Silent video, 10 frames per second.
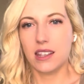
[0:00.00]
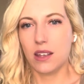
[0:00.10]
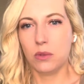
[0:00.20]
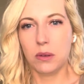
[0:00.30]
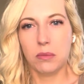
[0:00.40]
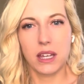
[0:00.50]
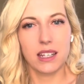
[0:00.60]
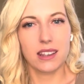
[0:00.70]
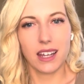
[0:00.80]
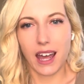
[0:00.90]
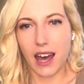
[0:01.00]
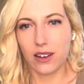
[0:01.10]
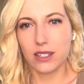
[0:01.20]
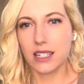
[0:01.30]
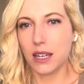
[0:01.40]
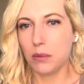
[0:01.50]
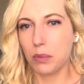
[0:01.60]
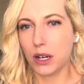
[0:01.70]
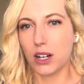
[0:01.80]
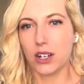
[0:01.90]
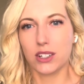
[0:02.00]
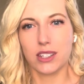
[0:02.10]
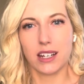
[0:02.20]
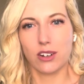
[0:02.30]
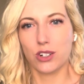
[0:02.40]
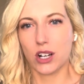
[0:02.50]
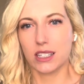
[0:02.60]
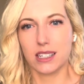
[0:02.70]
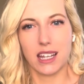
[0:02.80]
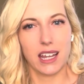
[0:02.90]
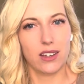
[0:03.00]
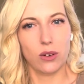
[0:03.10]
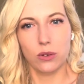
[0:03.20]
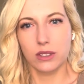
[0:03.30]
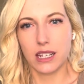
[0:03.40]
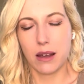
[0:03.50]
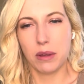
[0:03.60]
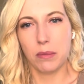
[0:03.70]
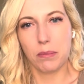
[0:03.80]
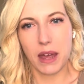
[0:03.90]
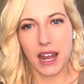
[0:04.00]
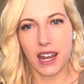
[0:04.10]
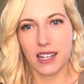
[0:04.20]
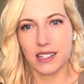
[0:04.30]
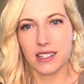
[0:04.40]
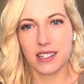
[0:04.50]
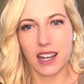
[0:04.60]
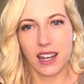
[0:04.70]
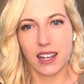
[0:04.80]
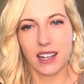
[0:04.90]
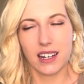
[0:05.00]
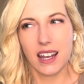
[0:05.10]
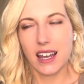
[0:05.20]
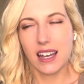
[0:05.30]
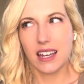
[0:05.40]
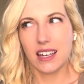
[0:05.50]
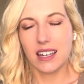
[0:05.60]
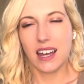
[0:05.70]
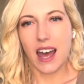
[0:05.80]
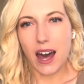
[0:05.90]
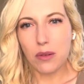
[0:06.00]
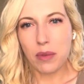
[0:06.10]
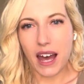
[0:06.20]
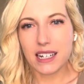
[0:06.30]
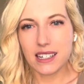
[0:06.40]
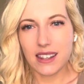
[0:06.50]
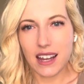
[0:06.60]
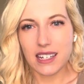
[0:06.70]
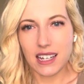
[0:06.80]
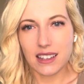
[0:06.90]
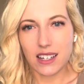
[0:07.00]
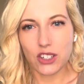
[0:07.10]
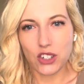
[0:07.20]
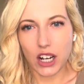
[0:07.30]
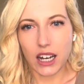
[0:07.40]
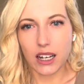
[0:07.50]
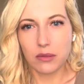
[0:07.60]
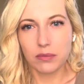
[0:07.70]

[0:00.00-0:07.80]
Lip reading: then we meet the housekeepers that are dressed like old-timey maids, and how bad did they need this job?